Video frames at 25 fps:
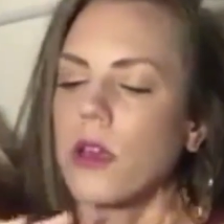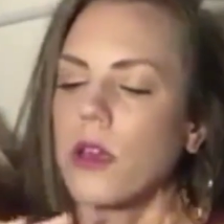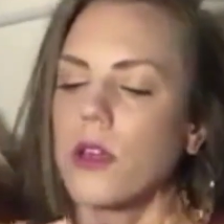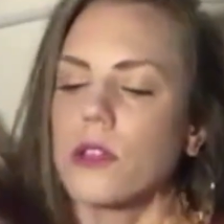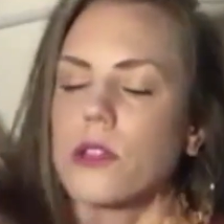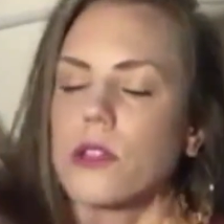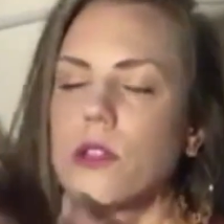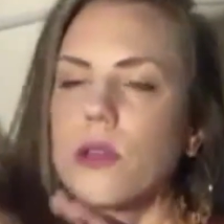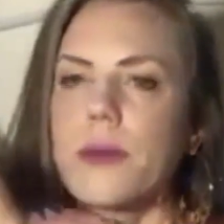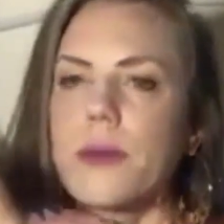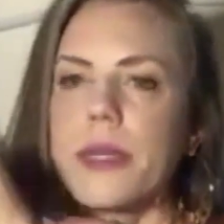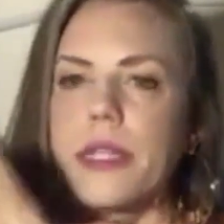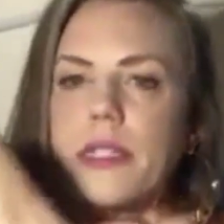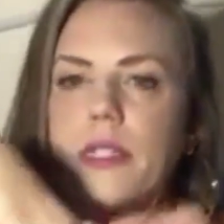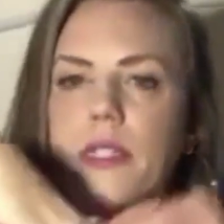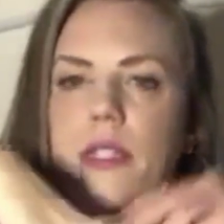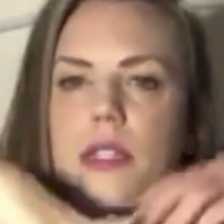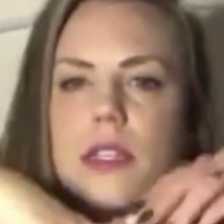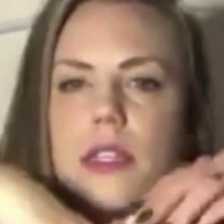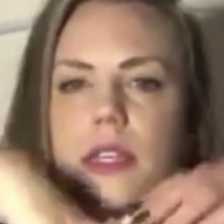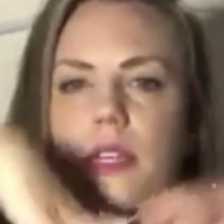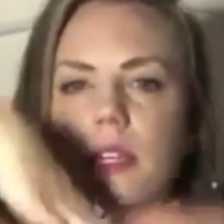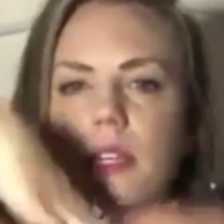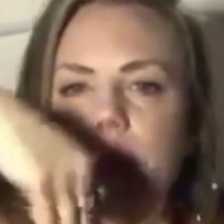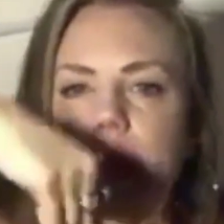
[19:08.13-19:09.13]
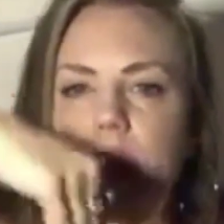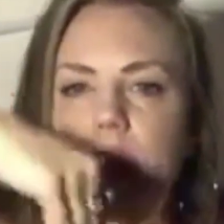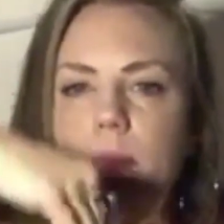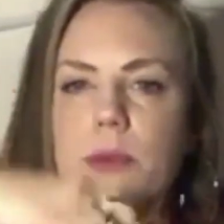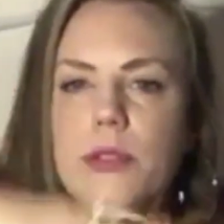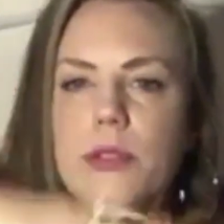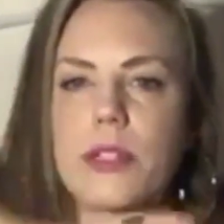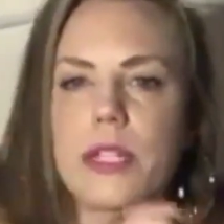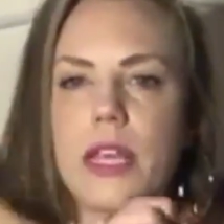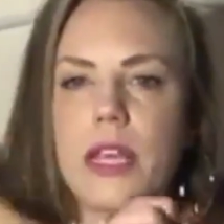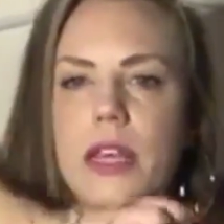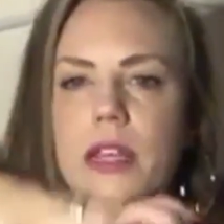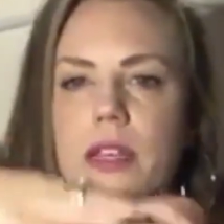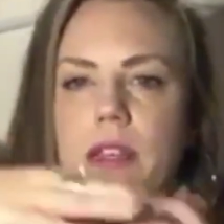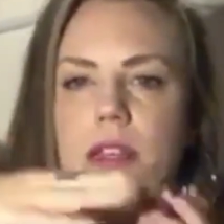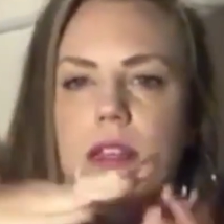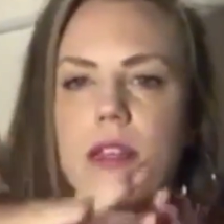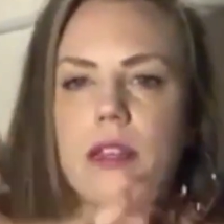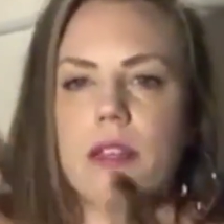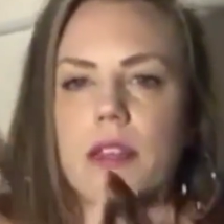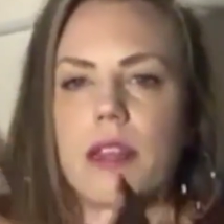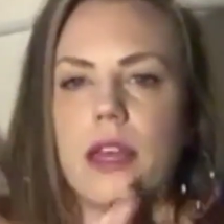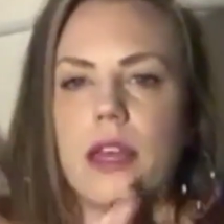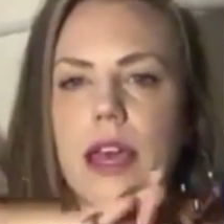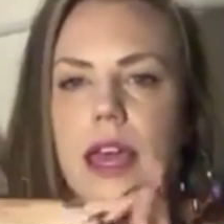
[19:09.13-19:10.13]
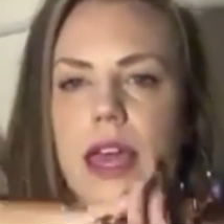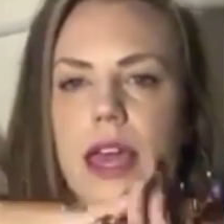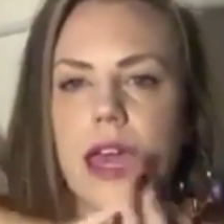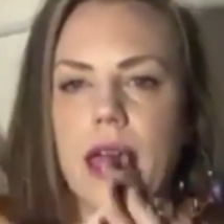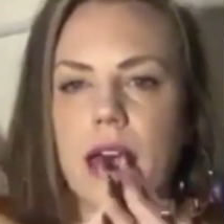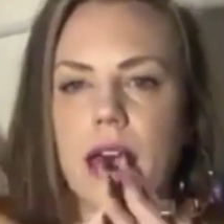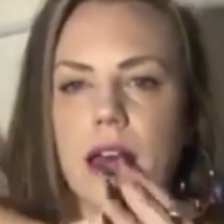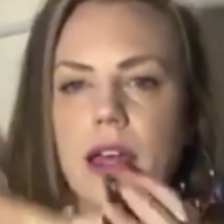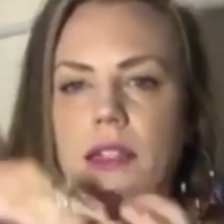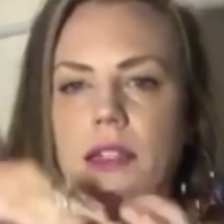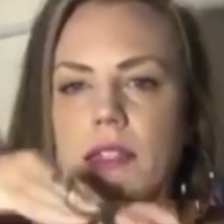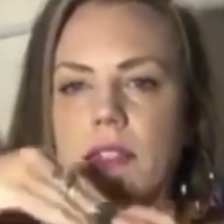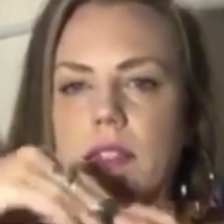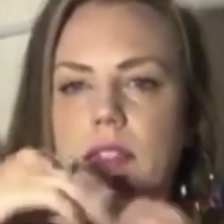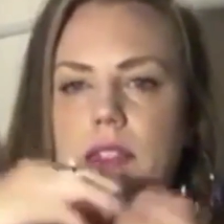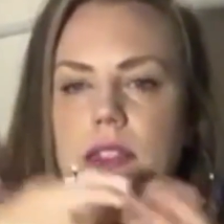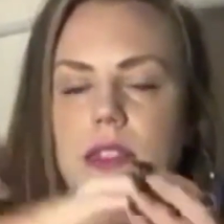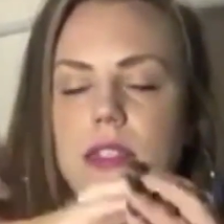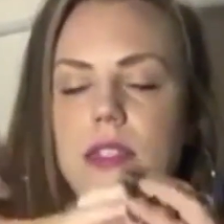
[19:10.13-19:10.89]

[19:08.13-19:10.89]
so basically, like, pretend the hands,